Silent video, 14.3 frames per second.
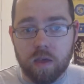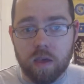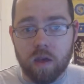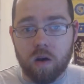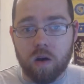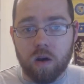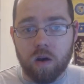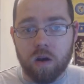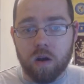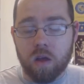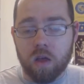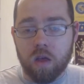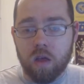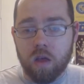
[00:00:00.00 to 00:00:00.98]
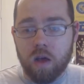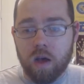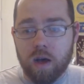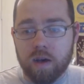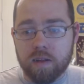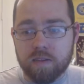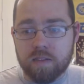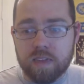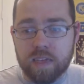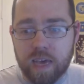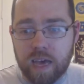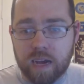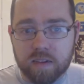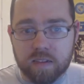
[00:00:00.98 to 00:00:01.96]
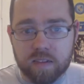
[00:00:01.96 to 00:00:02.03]
They are Z,
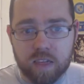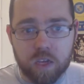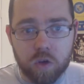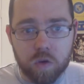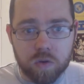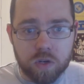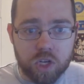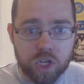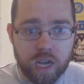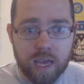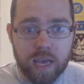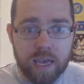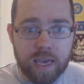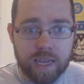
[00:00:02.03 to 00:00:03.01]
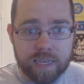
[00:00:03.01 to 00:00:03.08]
X, Q, J,